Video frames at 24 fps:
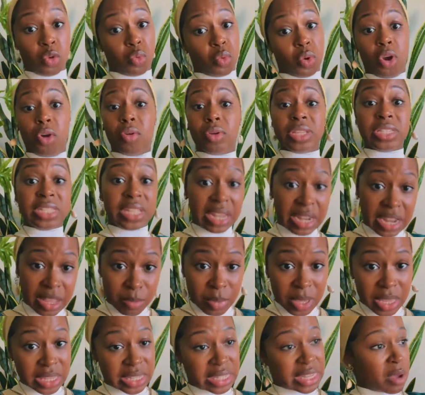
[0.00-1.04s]
the world is
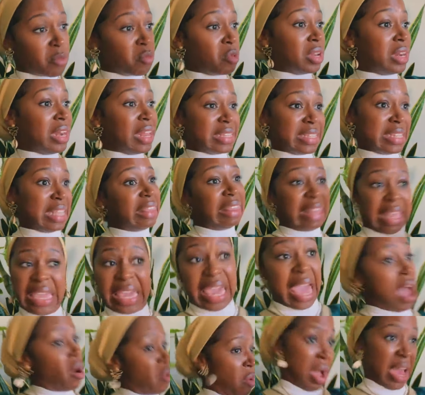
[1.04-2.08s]
ending because someone doesn't
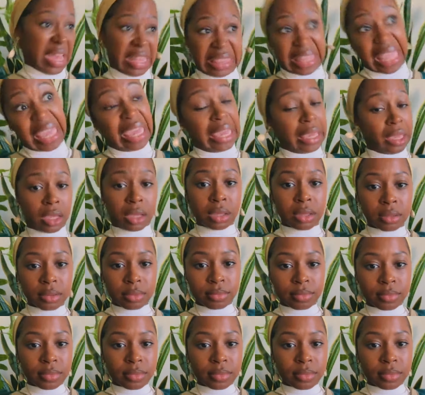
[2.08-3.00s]
think how I think.